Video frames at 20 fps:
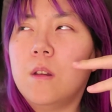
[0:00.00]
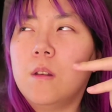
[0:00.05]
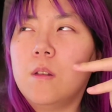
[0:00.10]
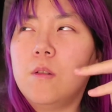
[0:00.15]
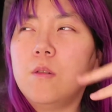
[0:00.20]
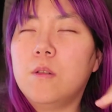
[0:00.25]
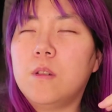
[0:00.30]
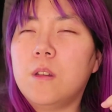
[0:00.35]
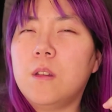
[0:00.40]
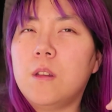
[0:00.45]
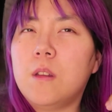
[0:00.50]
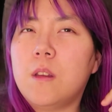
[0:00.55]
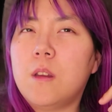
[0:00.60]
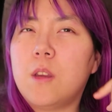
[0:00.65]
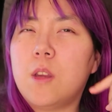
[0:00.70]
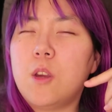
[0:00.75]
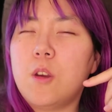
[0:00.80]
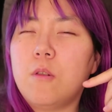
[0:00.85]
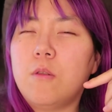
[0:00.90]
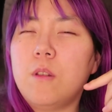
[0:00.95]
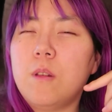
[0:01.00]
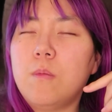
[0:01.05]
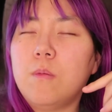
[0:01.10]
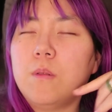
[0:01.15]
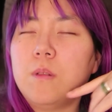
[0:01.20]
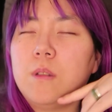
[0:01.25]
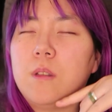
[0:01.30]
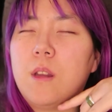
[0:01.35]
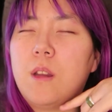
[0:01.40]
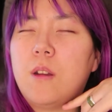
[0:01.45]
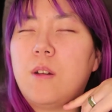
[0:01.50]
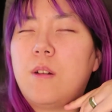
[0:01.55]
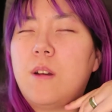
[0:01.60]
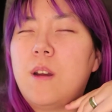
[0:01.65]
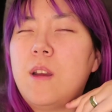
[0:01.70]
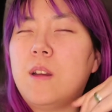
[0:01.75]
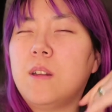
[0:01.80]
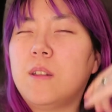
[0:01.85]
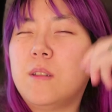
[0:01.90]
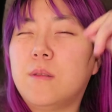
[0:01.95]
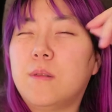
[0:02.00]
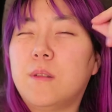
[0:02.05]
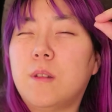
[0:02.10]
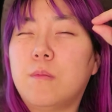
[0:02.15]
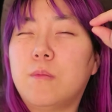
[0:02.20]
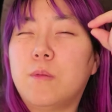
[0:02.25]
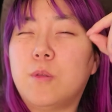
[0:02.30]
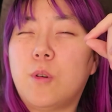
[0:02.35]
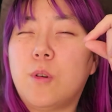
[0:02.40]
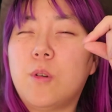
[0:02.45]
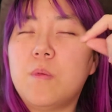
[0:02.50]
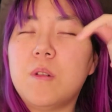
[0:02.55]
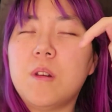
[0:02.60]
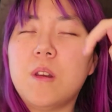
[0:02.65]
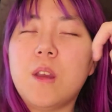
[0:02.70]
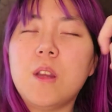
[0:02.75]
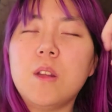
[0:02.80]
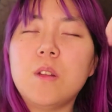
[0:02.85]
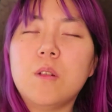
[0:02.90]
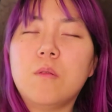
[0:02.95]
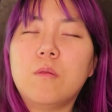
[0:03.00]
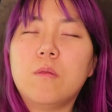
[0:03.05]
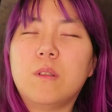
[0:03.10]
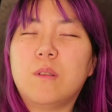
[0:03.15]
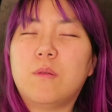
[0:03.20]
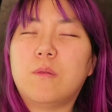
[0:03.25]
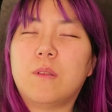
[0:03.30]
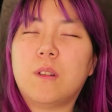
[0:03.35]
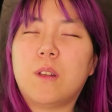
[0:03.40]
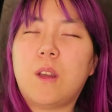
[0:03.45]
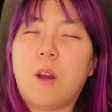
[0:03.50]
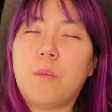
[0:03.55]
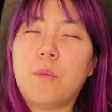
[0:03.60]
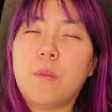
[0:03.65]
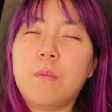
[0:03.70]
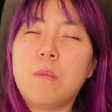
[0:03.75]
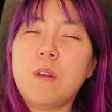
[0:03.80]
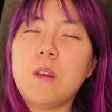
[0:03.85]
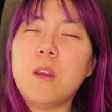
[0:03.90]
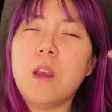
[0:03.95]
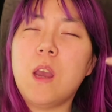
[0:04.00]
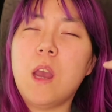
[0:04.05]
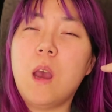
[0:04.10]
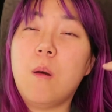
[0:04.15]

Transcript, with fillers: using the q-tip wasn't that great because it was absorbing it so it wasn't really helping me